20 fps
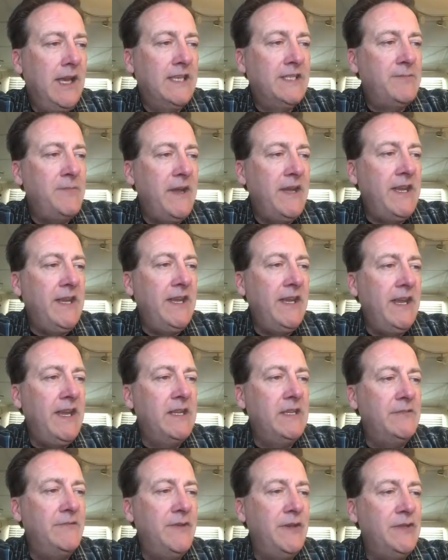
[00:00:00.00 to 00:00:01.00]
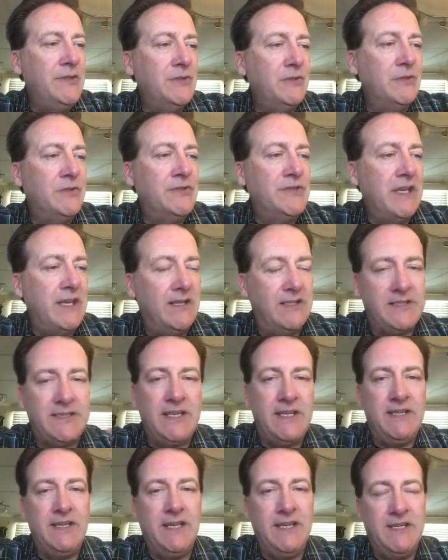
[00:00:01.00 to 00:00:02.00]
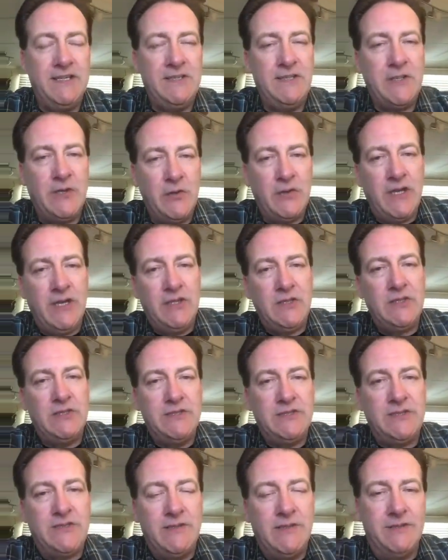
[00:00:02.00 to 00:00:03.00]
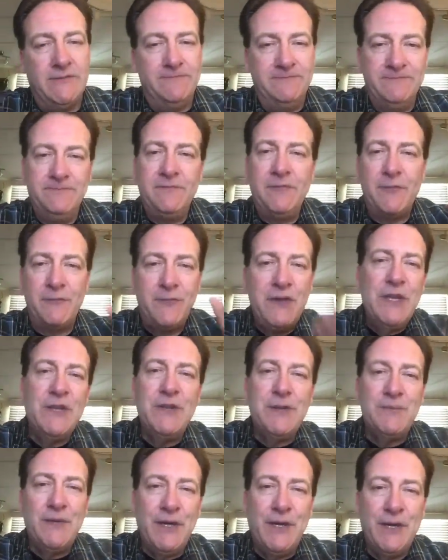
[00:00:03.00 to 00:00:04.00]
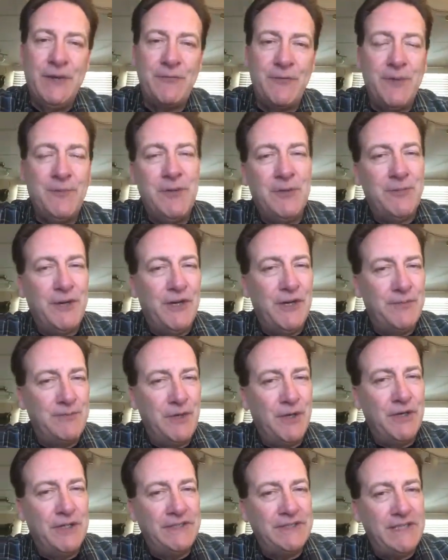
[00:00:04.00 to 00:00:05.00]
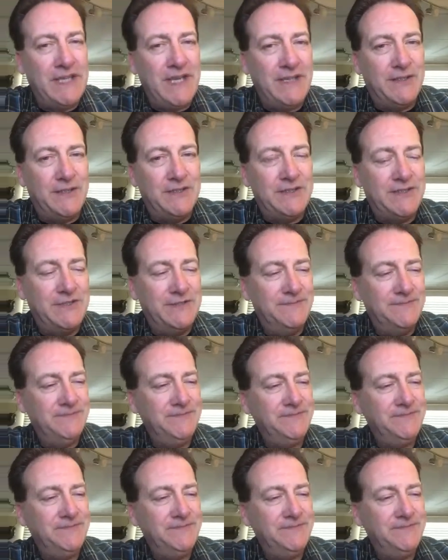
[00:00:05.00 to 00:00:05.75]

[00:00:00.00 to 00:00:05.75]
many individuals that are sending in donations to feel the burn from the burn, Bernie Sanders.